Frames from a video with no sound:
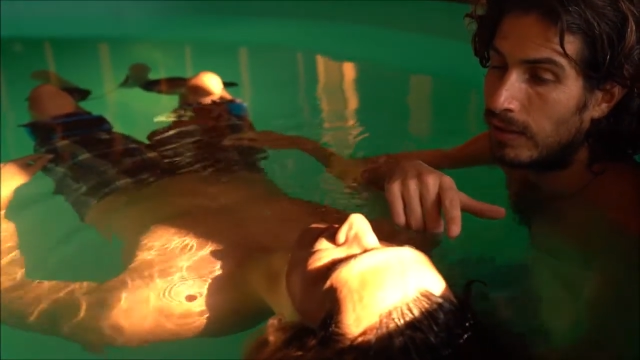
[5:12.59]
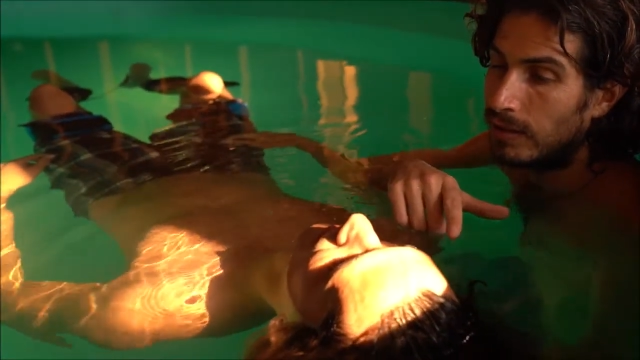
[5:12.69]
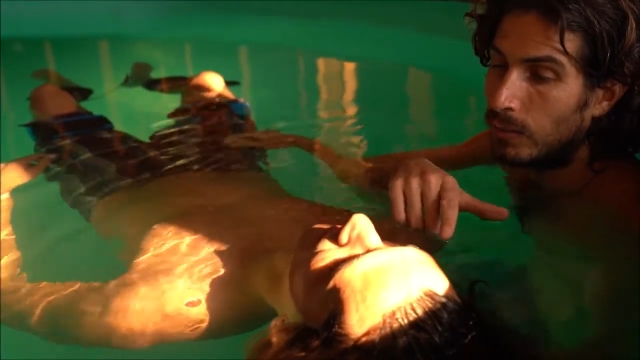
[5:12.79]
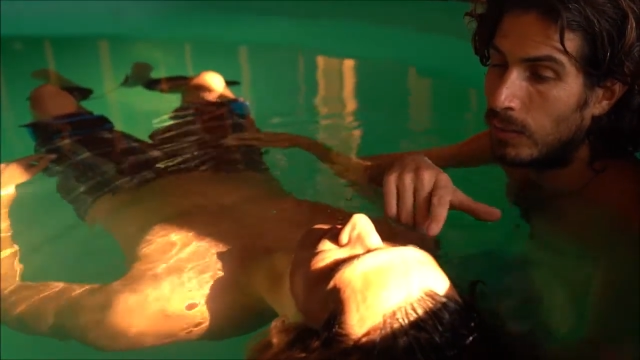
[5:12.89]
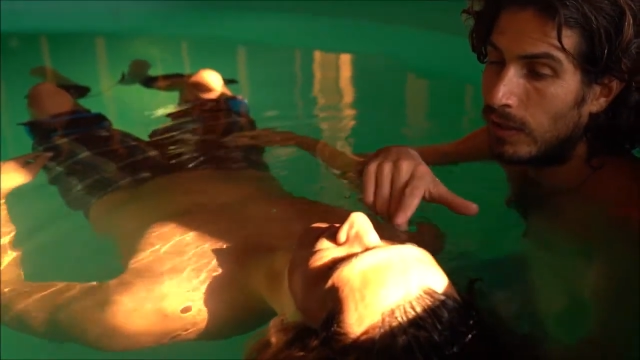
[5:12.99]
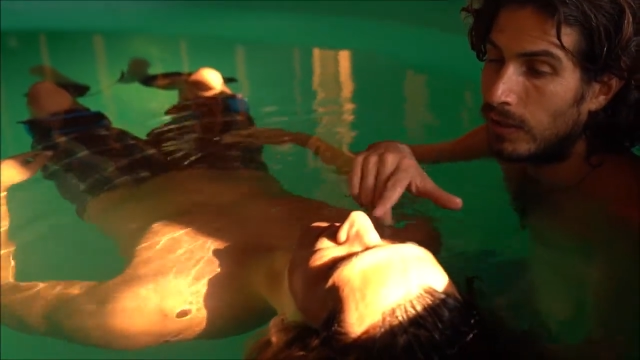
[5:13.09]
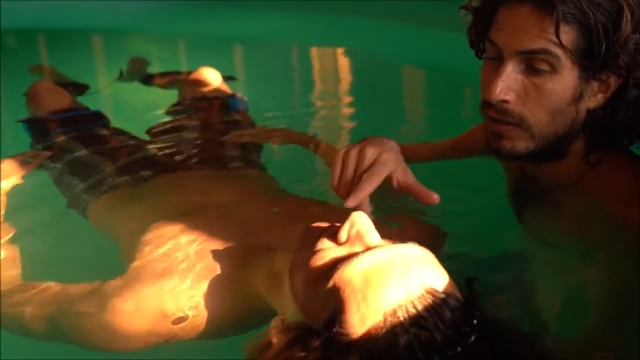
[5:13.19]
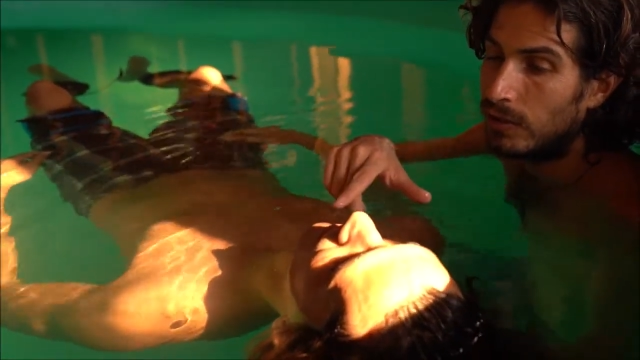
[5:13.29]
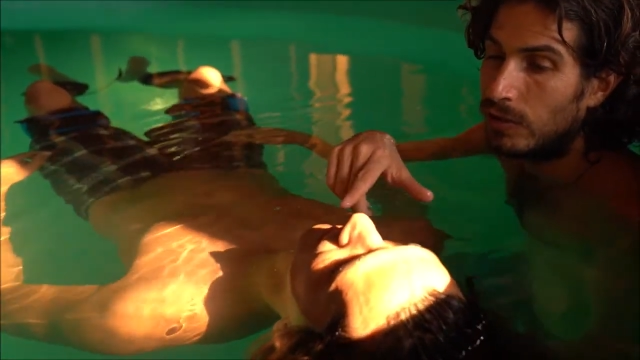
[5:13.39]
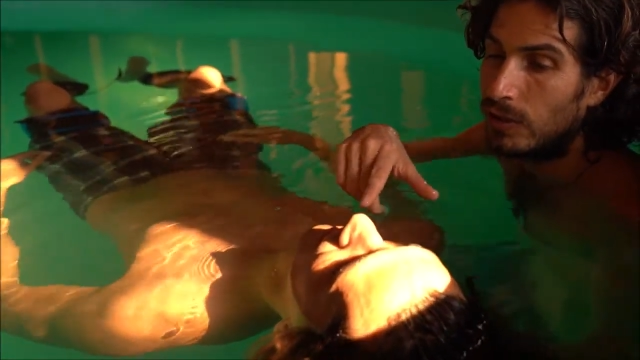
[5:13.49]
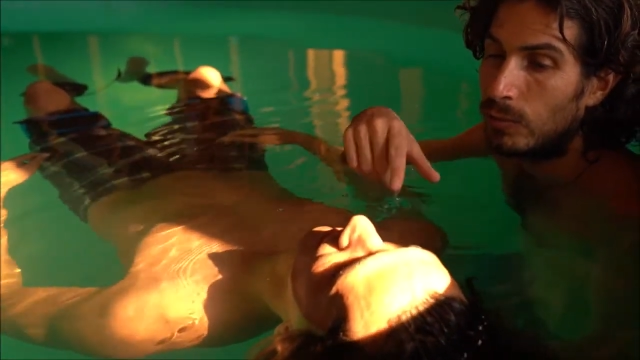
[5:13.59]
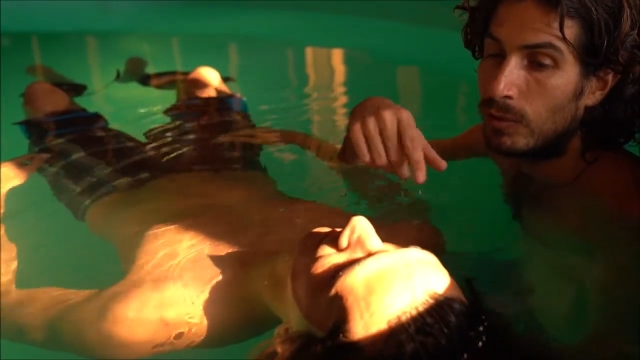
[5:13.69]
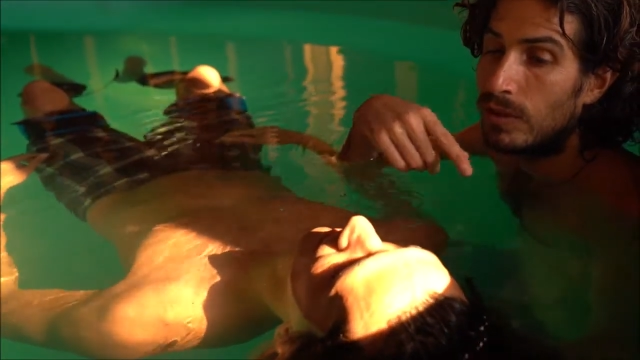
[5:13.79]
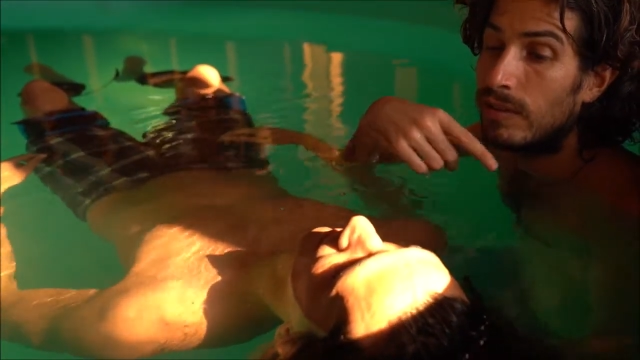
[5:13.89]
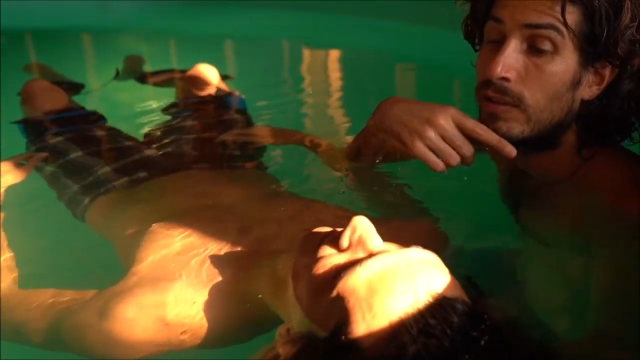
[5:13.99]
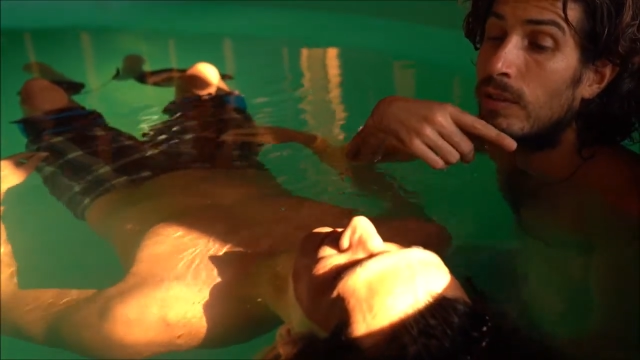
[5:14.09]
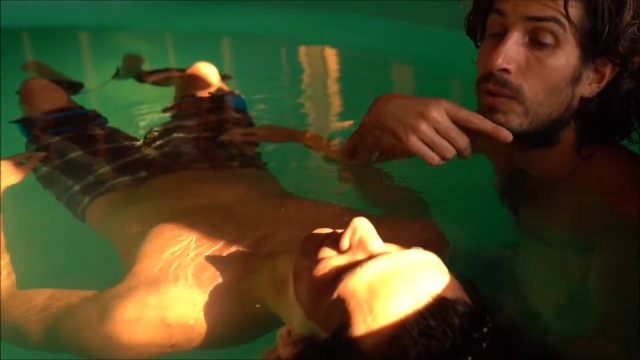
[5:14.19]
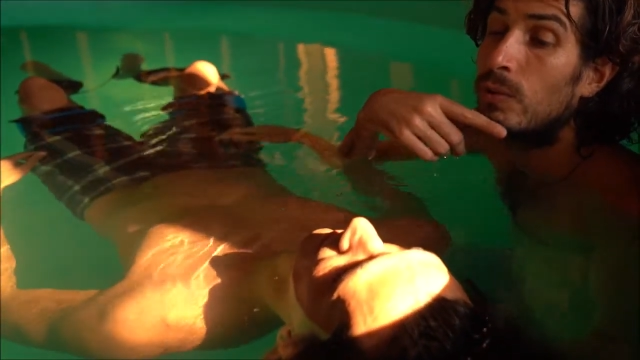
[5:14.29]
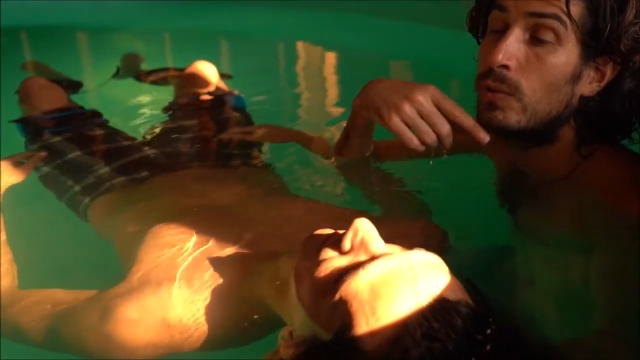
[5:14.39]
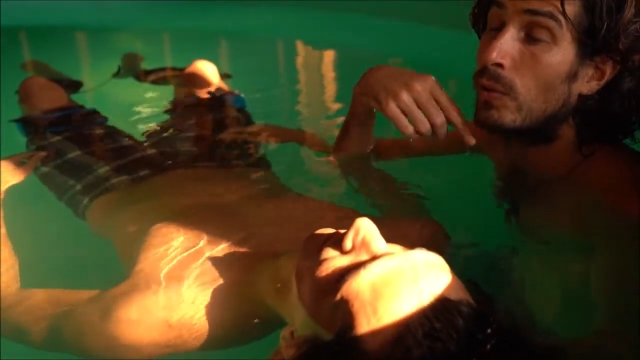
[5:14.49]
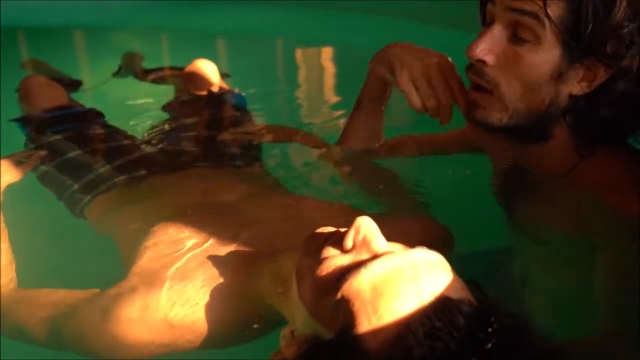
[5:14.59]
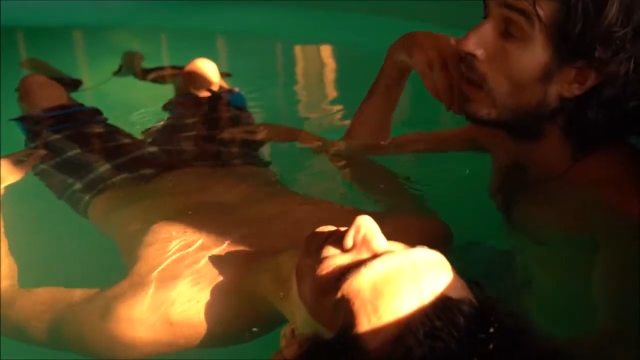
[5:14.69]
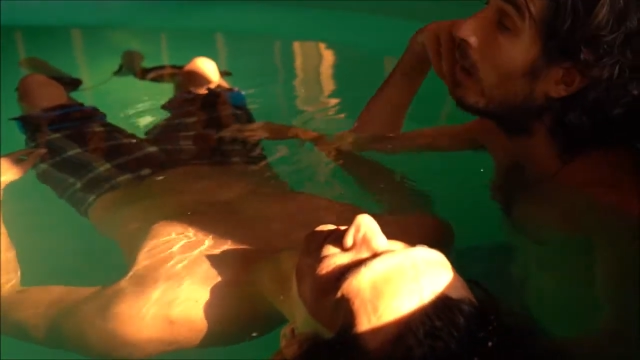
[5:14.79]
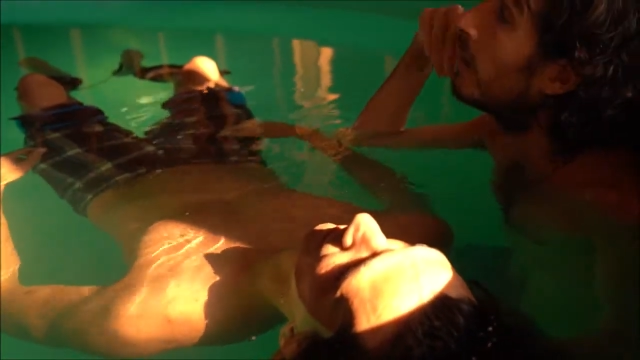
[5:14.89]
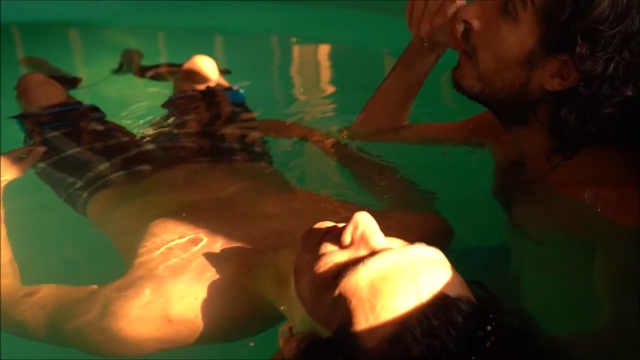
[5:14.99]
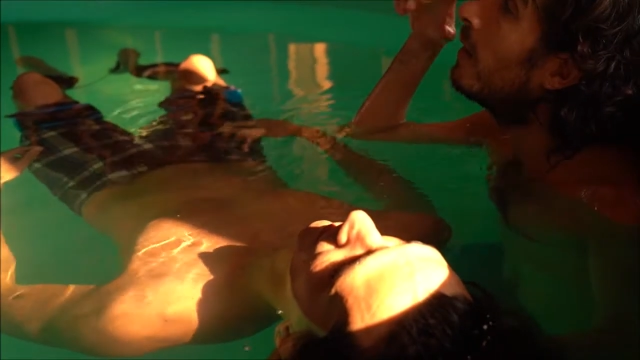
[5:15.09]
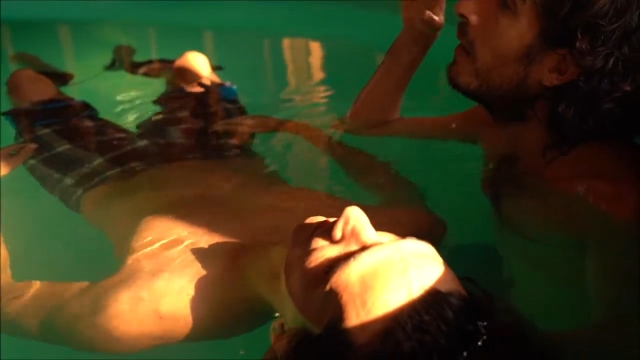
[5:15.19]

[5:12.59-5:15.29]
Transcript: in the way that the chin will never go too high